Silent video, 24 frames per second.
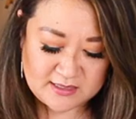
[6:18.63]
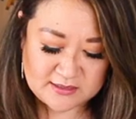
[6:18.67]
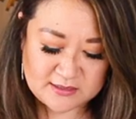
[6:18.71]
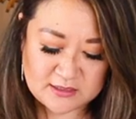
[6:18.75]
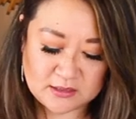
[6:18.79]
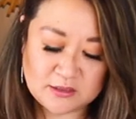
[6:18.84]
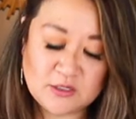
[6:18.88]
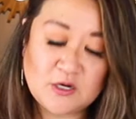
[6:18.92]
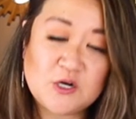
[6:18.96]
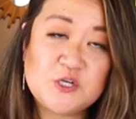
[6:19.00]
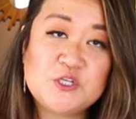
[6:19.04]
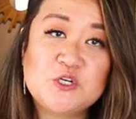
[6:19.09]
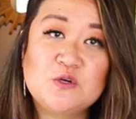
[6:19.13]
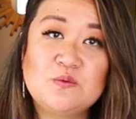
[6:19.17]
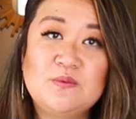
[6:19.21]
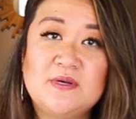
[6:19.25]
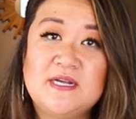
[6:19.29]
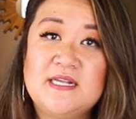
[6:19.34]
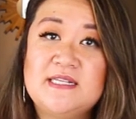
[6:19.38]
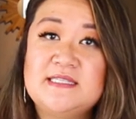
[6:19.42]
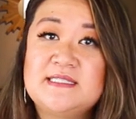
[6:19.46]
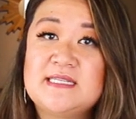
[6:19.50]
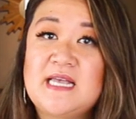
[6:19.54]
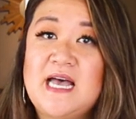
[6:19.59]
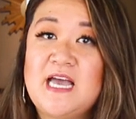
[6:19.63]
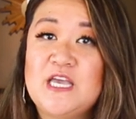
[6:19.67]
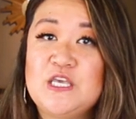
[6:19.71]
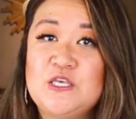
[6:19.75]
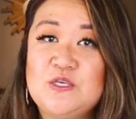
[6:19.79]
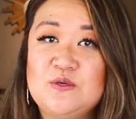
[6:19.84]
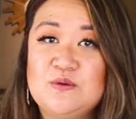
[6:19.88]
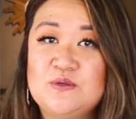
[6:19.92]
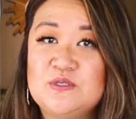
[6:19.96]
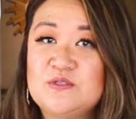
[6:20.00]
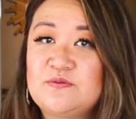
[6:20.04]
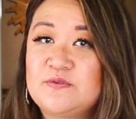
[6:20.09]
The larger ones I
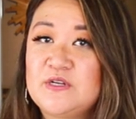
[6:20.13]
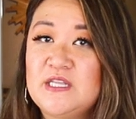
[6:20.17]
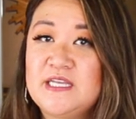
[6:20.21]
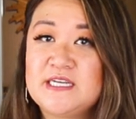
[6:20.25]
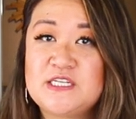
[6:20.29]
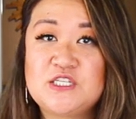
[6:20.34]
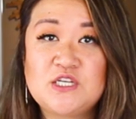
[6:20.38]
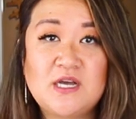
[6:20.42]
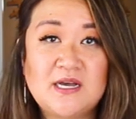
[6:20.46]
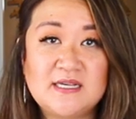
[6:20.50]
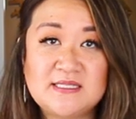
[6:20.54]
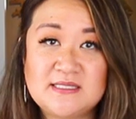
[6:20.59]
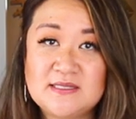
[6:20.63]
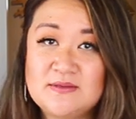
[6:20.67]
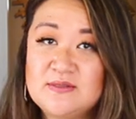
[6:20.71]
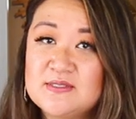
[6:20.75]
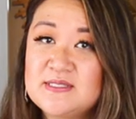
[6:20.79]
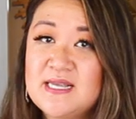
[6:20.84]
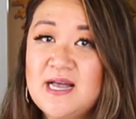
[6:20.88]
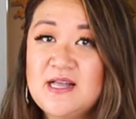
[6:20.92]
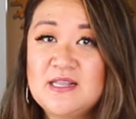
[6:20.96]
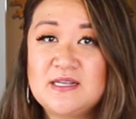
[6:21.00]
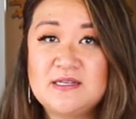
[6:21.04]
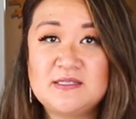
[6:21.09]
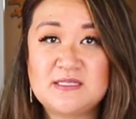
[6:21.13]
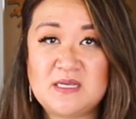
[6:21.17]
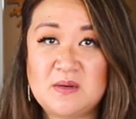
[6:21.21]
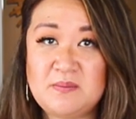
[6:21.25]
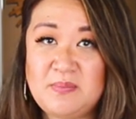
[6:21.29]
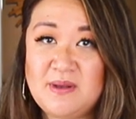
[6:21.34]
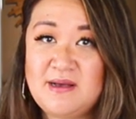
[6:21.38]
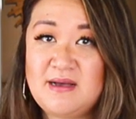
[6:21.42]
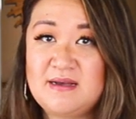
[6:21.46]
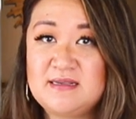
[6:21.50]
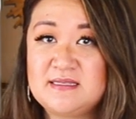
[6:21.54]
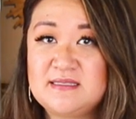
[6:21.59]
use for like tossing salads and
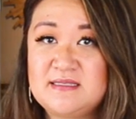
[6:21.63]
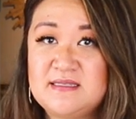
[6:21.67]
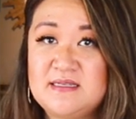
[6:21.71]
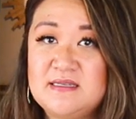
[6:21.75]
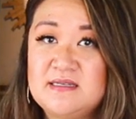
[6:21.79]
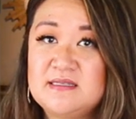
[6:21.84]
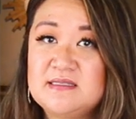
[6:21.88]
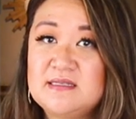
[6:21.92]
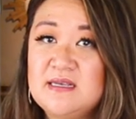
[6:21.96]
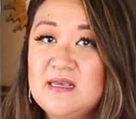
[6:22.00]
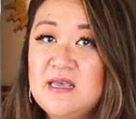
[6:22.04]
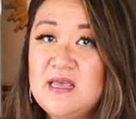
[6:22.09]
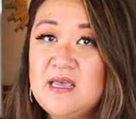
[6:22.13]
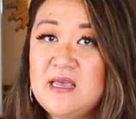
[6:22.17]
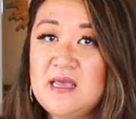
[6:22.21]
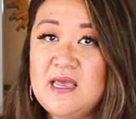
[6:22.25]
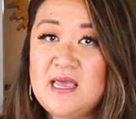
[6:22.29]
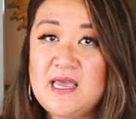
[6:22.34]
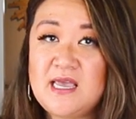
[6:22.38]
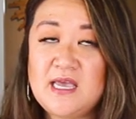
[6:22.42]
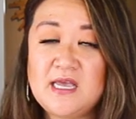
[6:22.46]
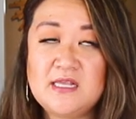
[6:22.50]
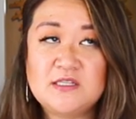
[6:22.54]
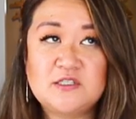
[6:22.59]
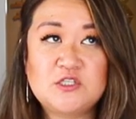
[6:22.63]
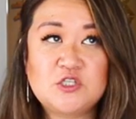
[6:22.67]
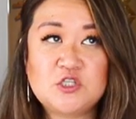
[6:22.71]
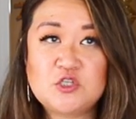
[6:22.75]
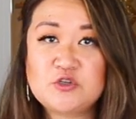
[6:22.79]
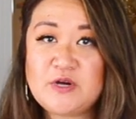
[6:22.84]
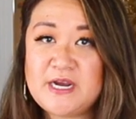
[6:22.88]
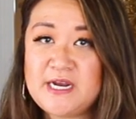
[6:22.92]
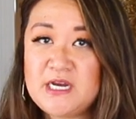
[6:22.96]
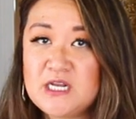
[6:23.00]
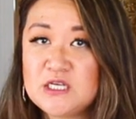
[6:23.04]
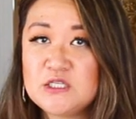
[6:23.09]
pastas and
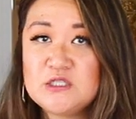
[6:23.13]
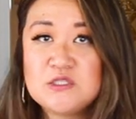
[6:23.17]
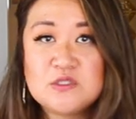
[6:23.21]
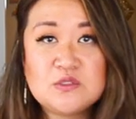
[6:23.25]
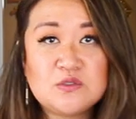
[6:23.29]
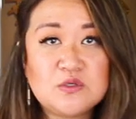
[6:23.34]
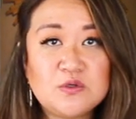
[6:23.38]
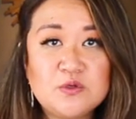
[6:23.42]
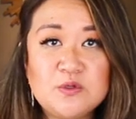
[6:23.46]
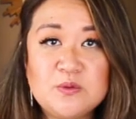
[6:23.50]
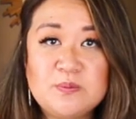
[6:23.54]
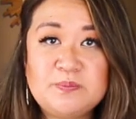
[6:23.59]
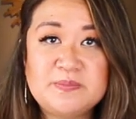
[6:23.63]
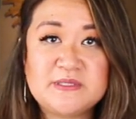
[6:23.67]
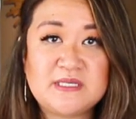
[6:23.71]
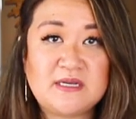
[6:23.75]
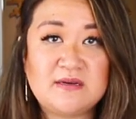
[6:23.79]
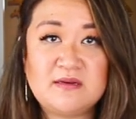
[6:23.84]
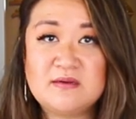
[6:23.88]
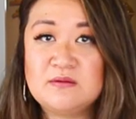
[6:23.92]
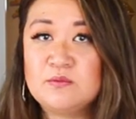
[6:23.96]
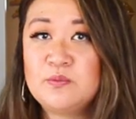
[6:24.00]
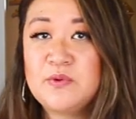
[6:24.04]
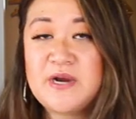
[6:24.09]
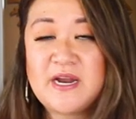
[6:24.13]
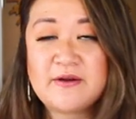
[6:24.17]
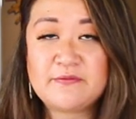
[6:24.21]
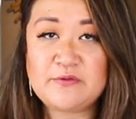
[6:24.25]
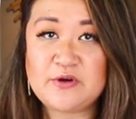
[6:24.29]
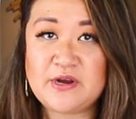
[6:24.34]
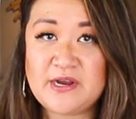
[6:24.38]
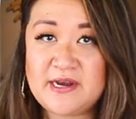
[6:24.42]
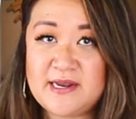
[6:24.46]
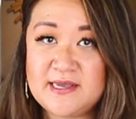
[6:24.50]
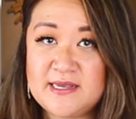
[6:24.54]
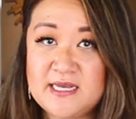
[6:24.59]
straining soups and
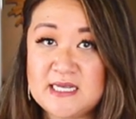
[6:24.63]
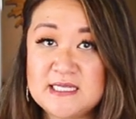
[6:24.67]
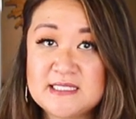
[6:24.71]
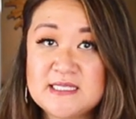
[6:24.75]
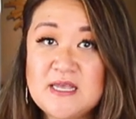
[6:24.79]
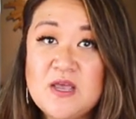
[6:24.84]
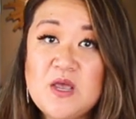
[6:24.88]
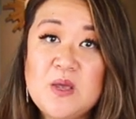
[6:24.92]
whatever it is,